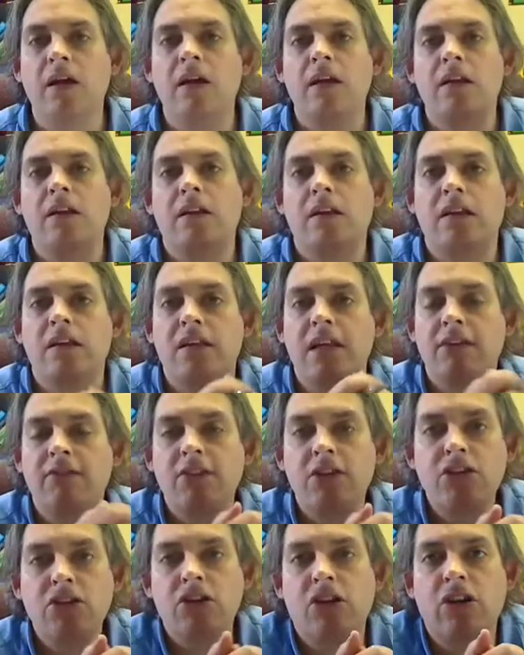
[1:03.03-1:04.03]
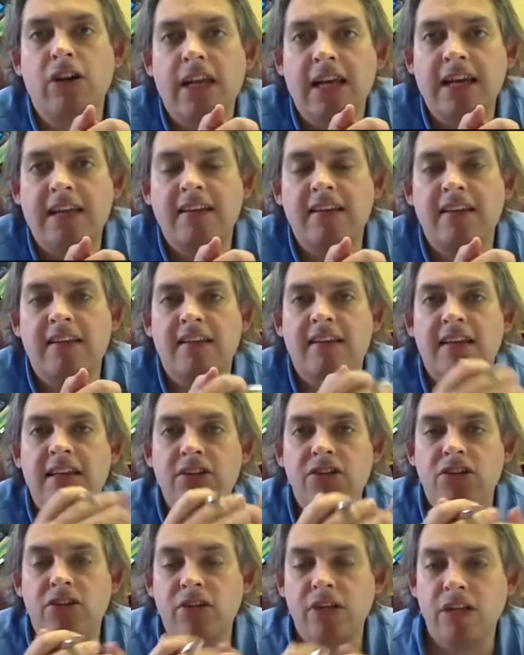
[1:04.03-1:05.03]
The 7 strong acids
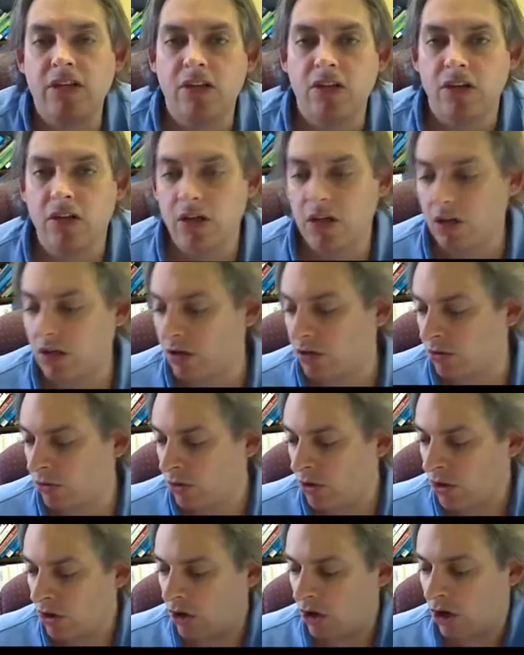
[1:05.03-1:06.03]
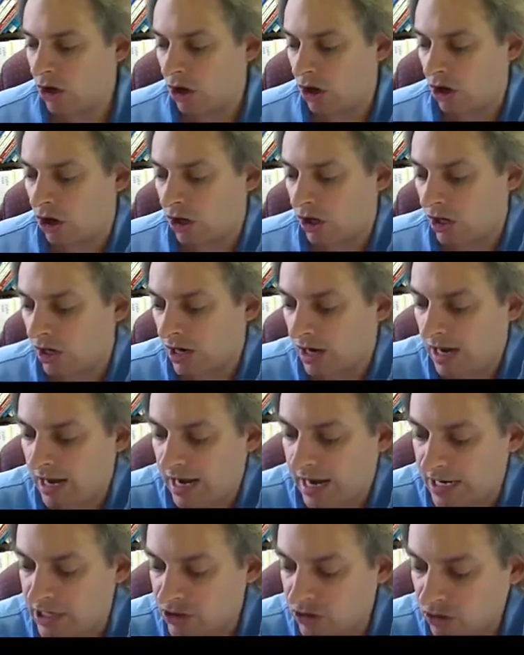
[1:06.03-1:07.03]
that you need to know are
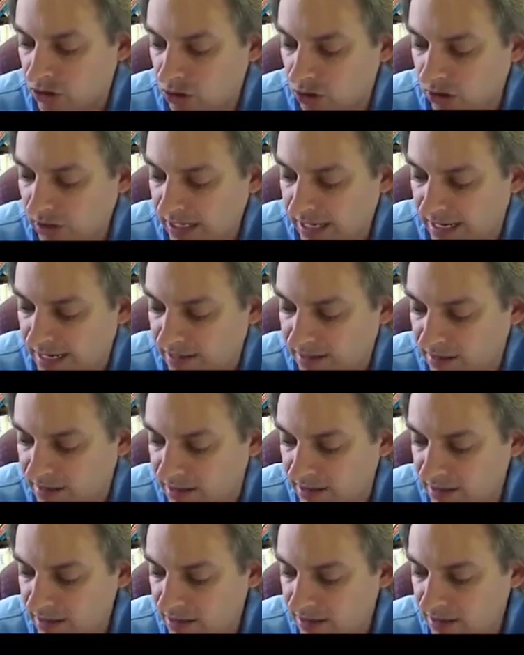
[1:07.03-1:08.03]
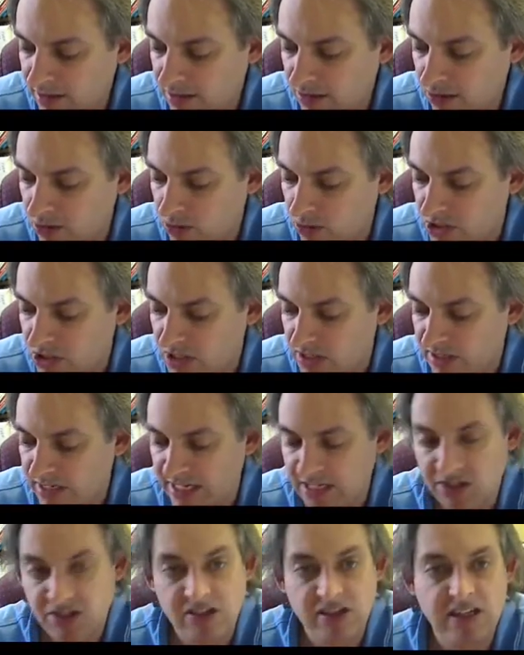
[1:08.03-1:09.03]
hydrochloric acid, which is
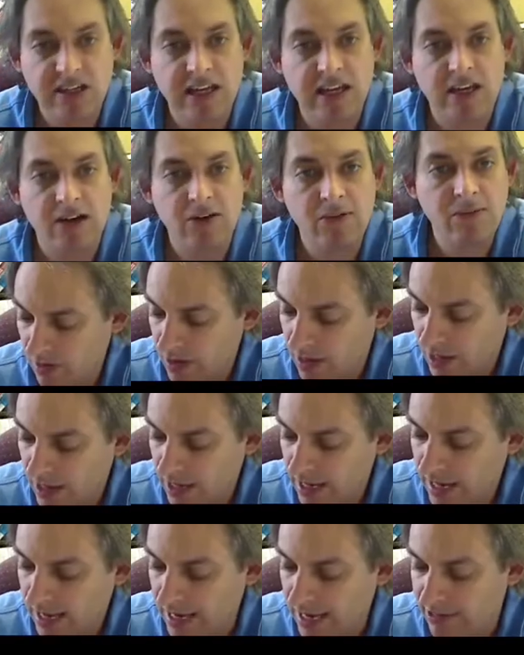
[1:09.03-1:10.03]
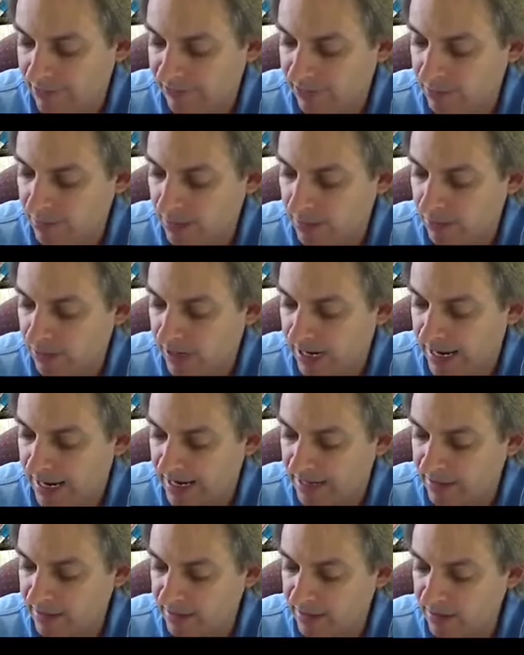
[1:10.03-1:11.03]
HCl. And remember,
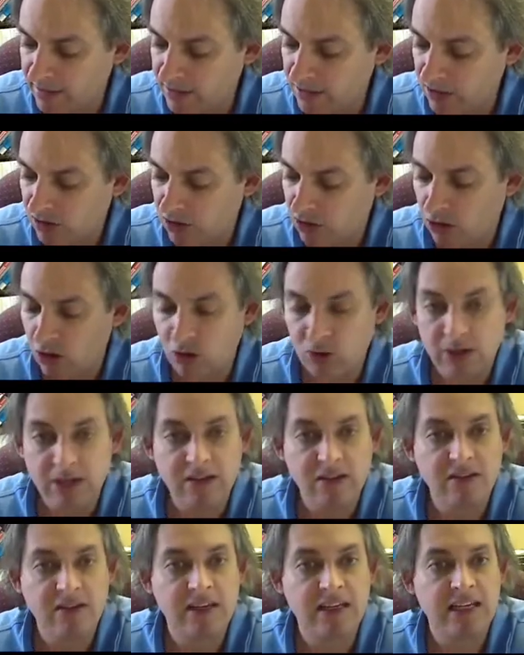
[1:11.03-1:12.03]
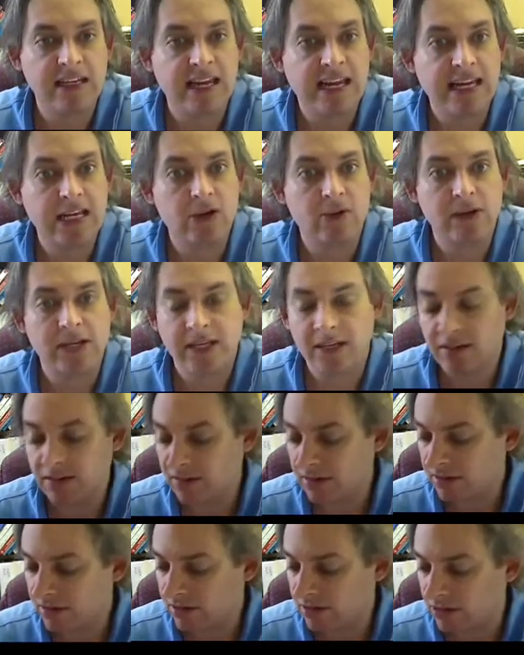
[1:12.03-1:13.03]
acids are always
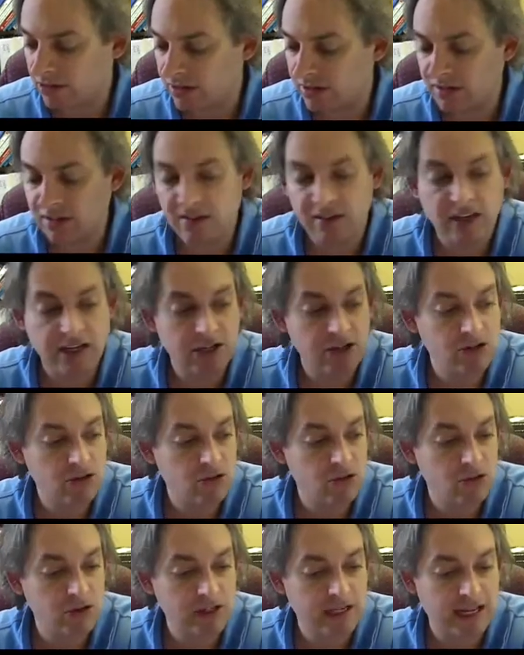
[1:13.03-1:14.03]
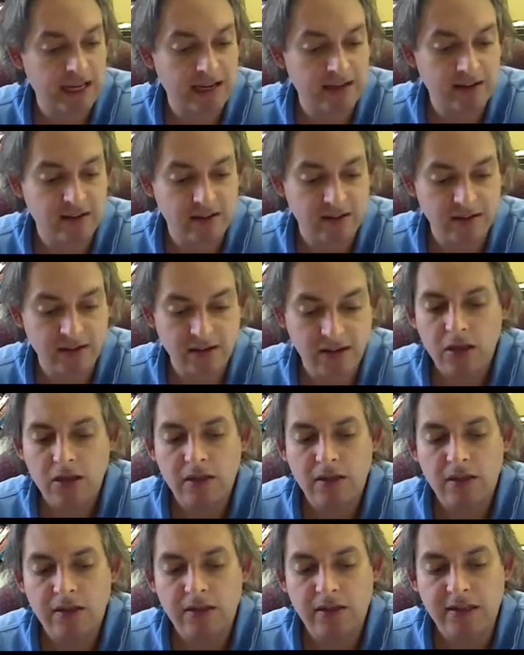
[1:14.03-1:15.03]
aqueous, so this is hydrochloric acid.
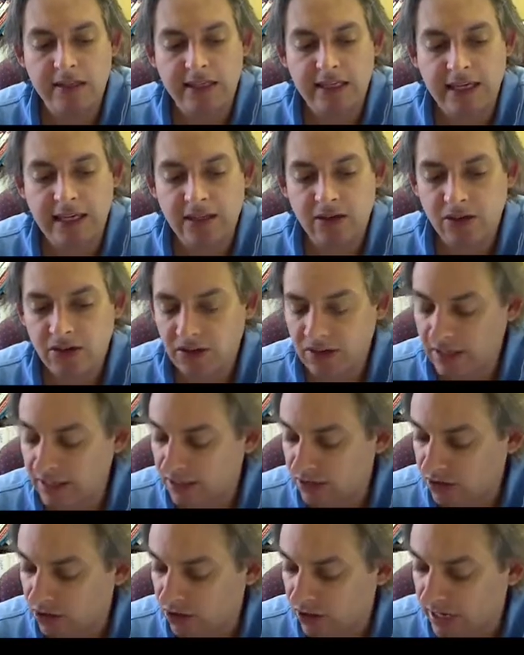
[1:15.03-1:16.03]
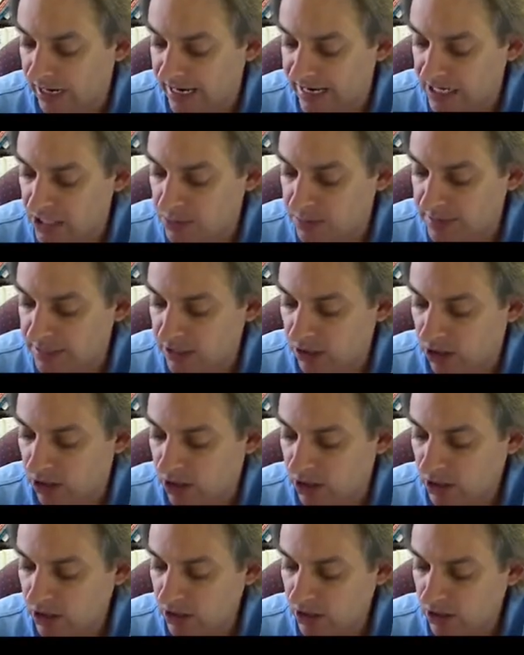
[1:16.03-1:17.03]
The other 6 are
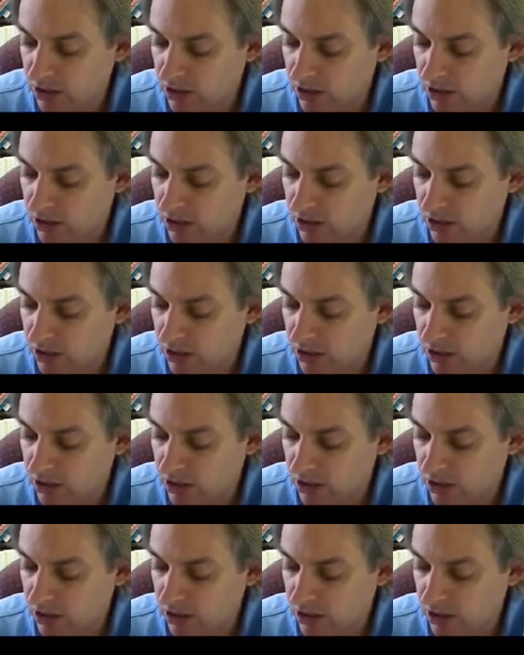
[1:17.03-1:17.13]
HBr,